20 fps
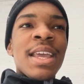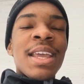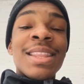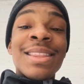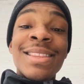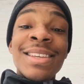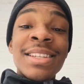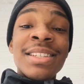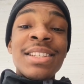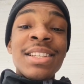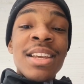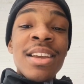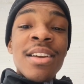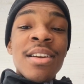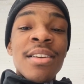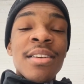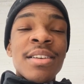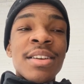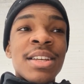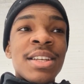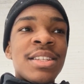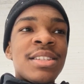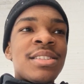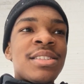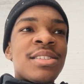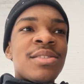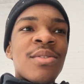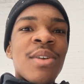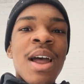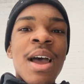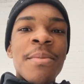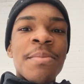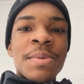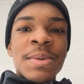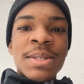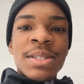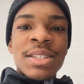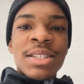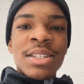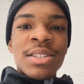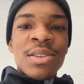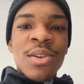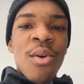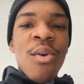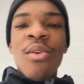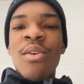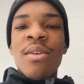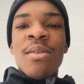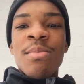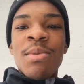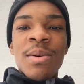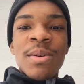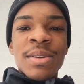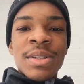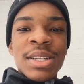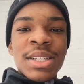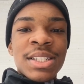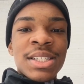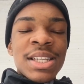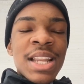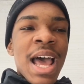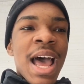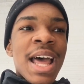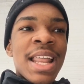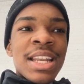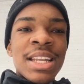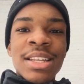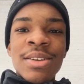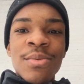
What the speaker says: and this year his crop is just horrible and it's not